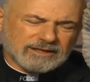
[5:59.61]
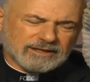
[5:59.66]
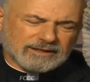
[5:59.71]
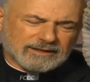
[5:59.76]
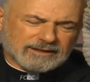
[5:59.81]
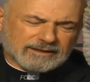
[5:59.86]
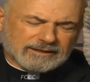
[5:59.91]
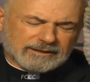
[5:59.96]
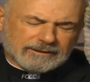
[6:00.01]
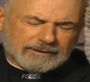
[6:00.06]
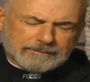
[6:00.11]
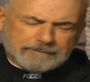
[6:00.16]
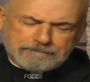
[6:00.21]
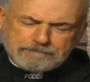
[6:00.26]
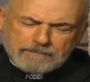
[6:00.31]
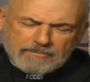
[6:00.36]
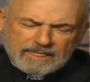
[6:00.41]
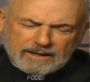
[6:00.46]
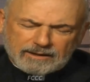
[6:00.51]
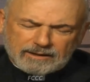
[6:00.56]

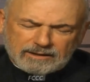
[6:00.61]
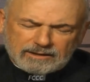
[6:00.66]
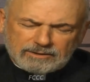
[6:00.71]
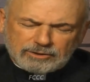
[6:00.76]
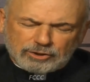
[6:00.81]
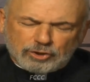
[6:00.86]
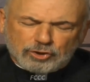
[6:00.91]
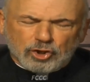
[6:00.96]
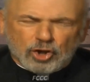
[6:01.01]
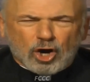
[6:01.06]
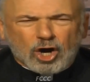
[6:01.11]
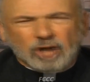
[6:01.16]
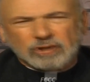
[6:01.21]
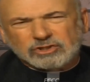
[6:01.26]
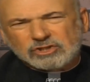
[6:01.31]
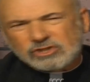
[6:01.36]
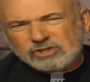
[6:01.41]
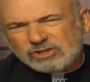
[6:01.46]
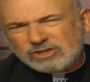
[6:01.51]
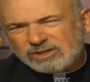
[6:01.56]

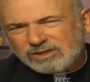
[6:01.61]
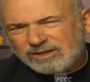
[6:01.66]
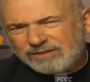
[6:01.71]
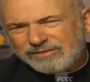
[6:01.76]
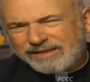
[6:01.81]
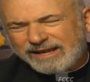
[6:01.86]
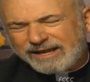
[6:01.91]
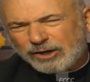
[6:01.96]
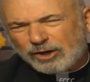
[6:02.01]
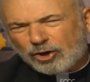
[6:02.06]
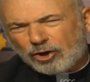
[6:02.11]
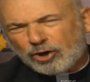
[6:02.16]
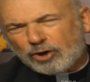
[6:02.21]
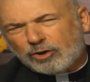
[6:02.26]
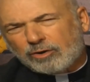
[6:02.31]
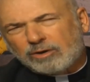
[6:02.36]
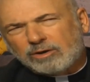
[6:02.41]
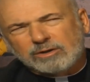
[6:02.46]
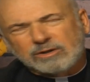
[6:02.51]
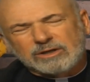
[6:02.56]
thoughts that
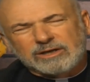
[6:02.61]
are